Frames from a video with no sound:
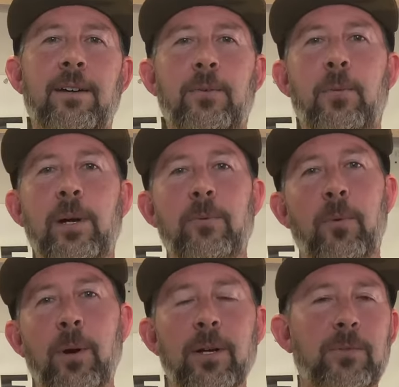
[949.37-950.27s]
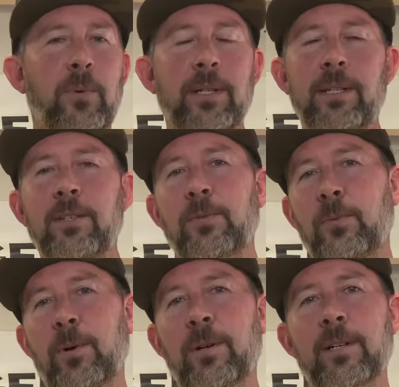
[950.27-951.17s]
what works, what doesn't
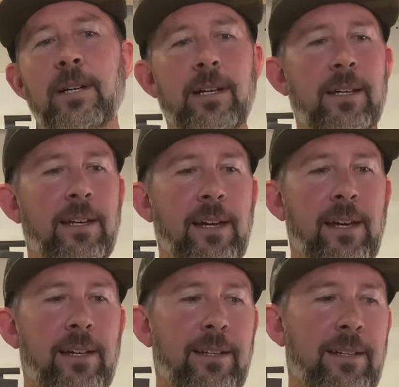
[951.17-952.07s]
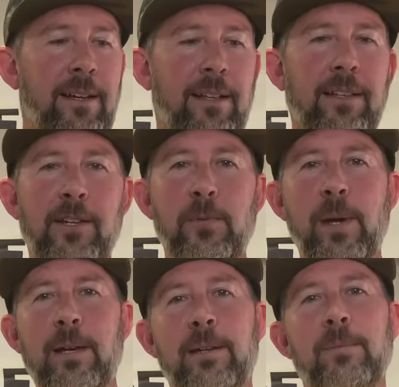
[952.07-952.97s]
work, and let you
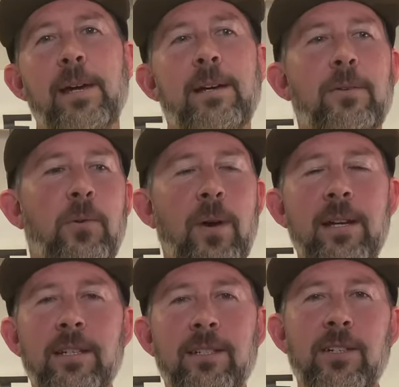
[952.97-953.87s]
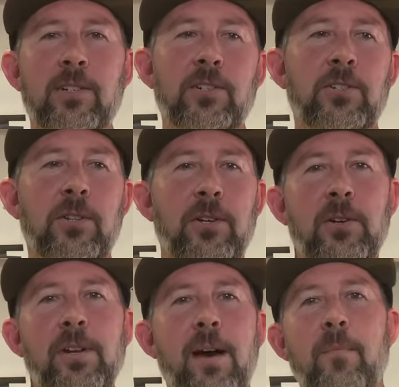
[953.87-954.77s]
make great decisions so that
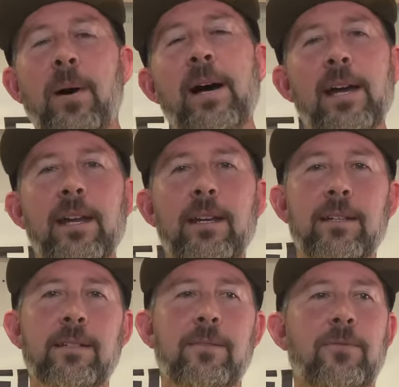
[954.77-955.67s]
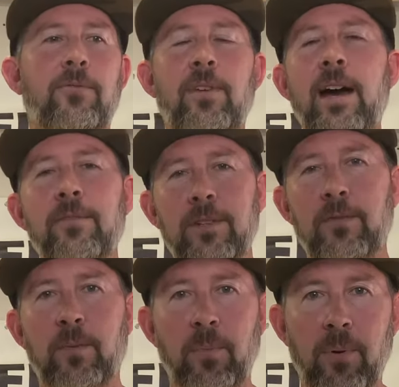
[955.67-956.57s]
you're not buying 5
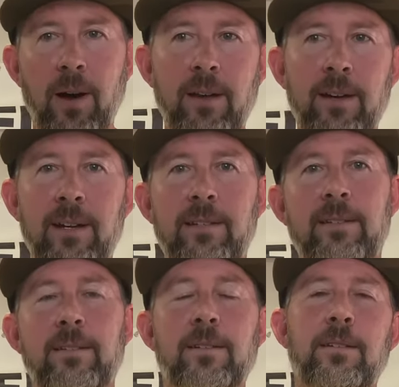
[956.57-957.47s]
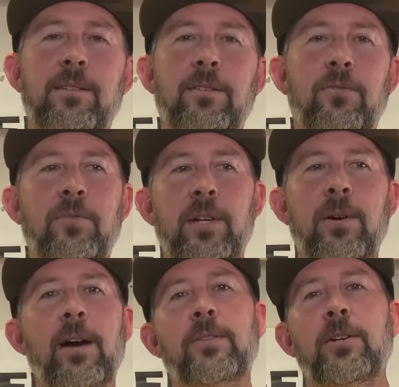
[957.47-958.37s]
different products to figure
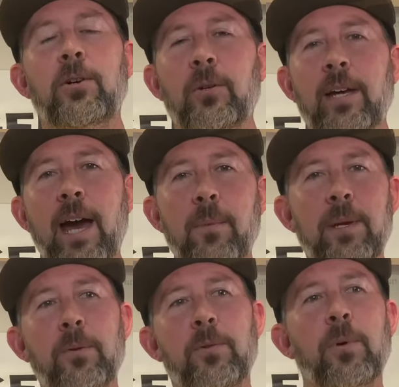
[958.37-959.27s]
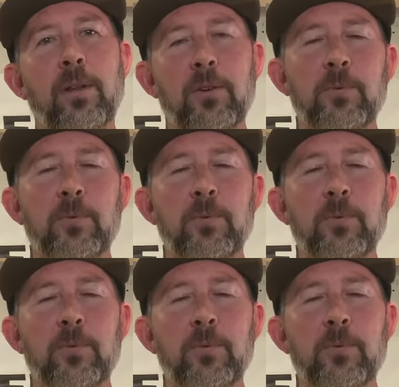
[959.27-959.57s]
out that you're only happy with one of those